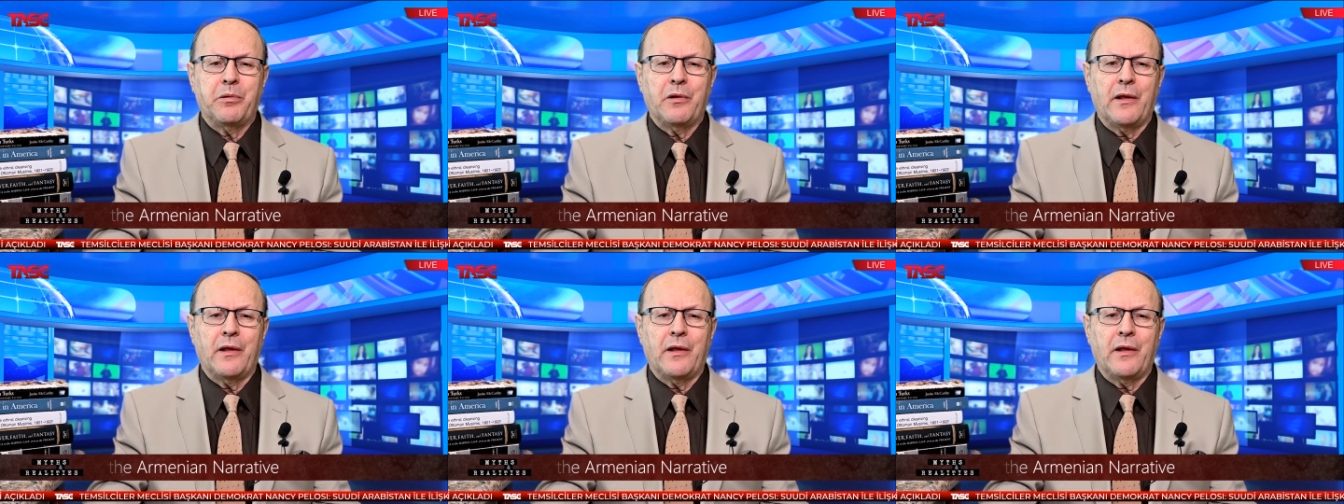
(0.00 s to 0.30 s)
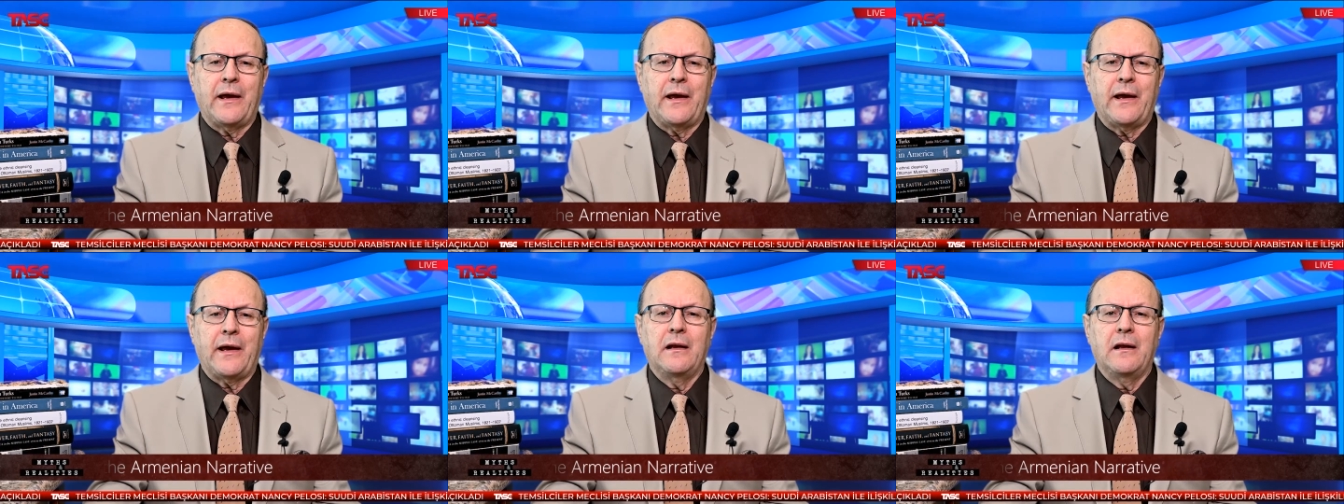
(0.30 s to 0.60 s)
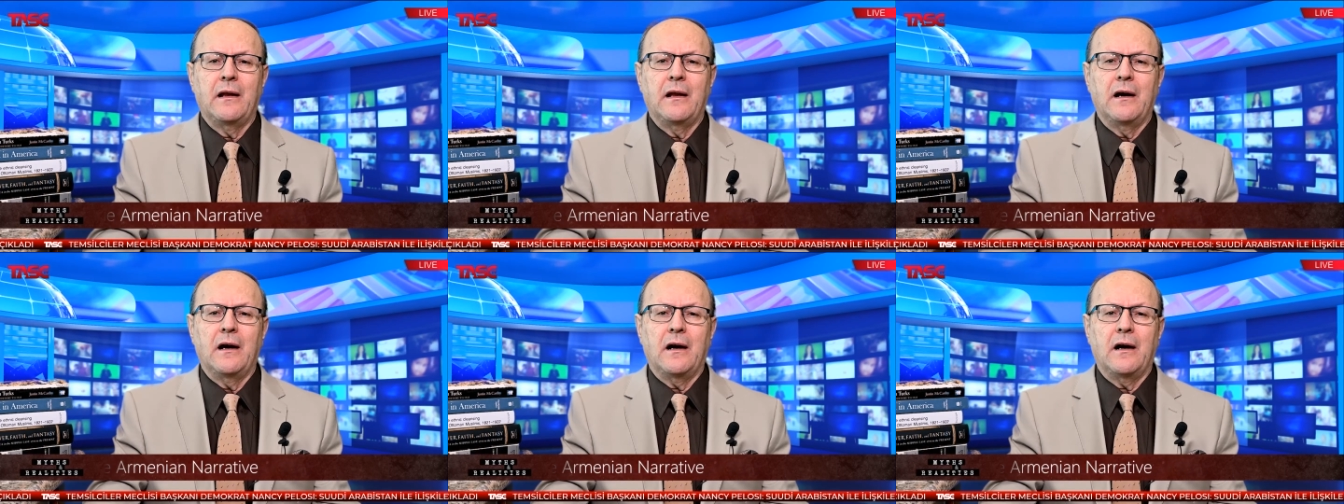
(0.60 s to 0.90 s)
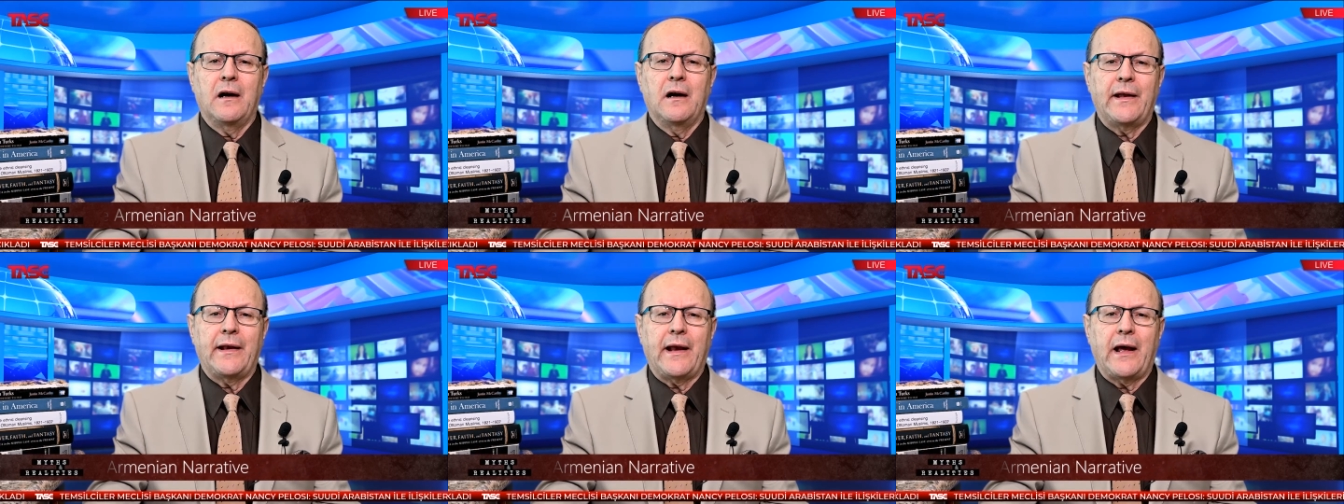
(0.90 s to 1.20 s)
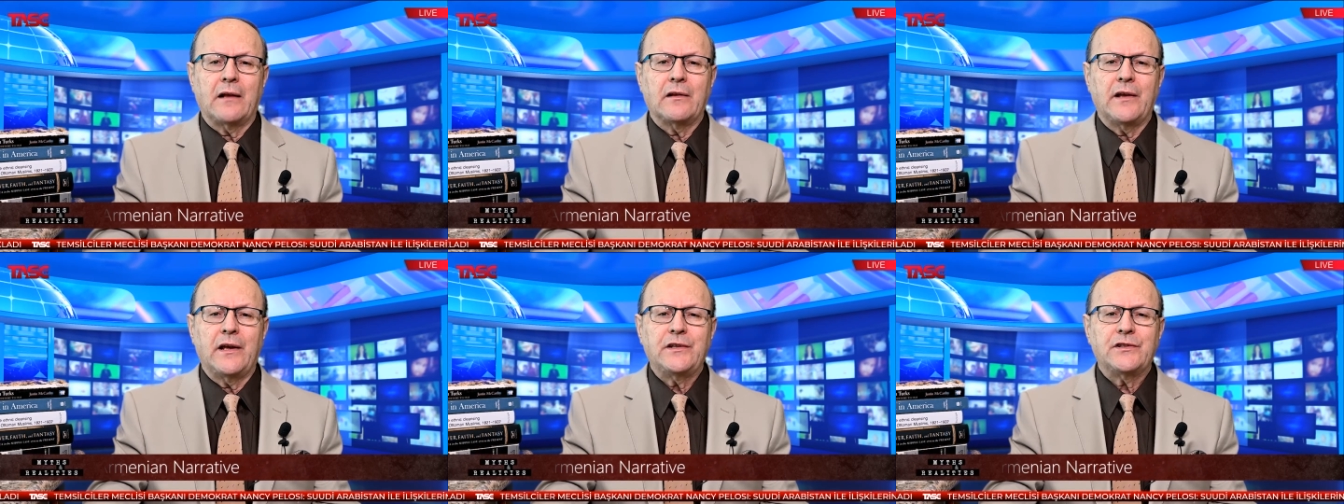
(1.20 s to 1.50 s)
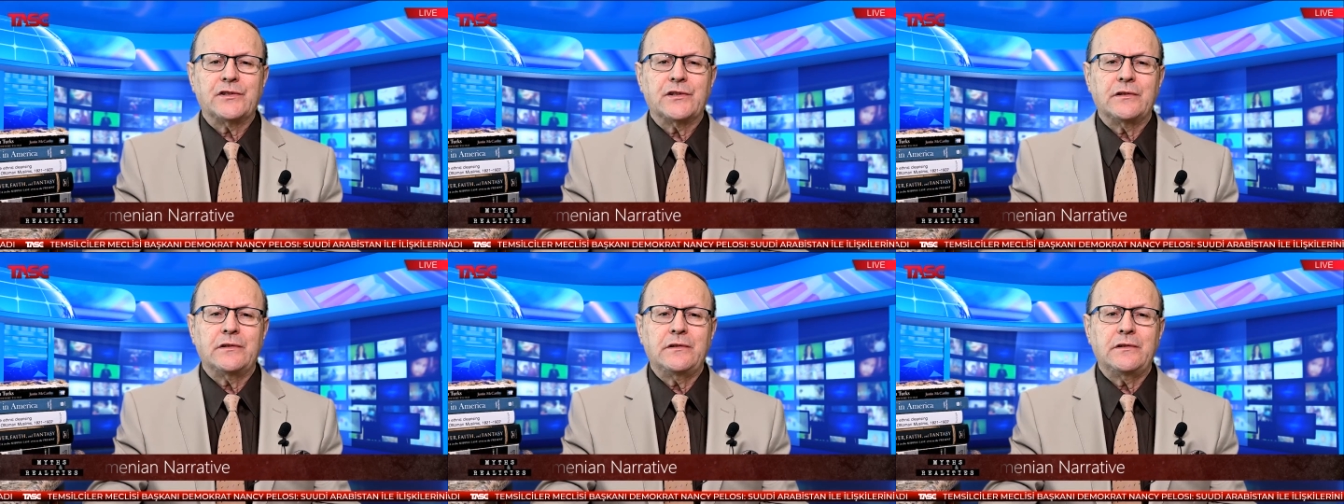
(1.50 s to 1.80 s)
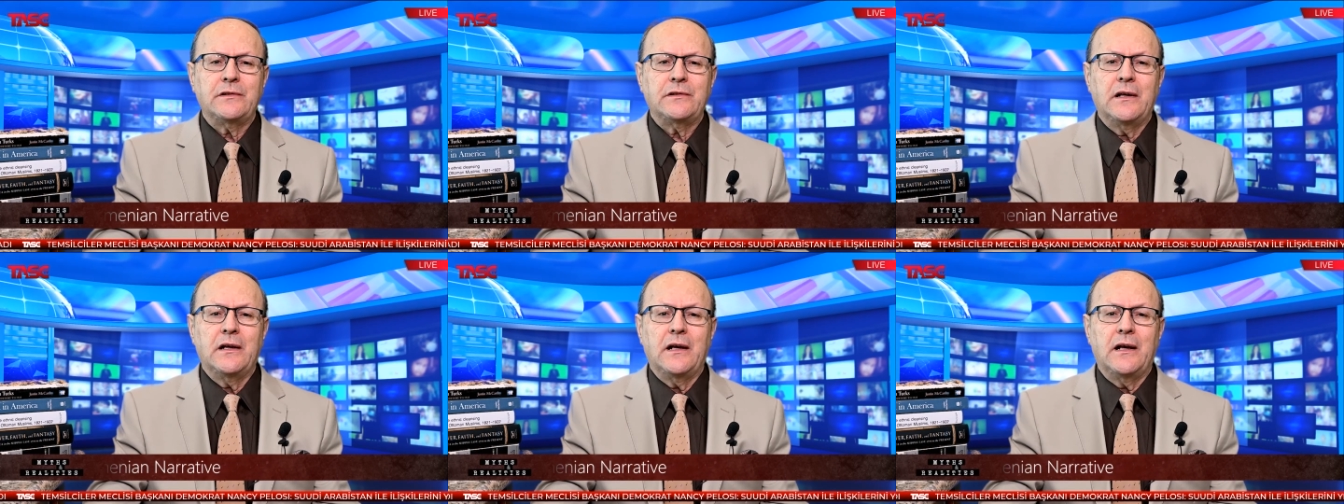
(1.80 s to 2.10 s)
plan of
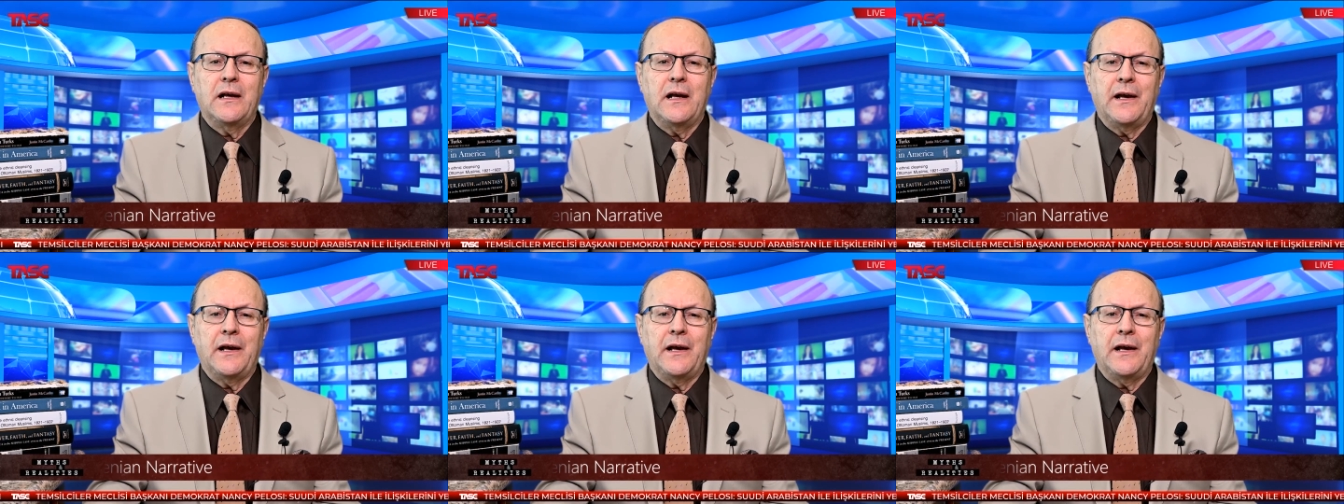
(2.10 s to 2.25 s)
annihilation,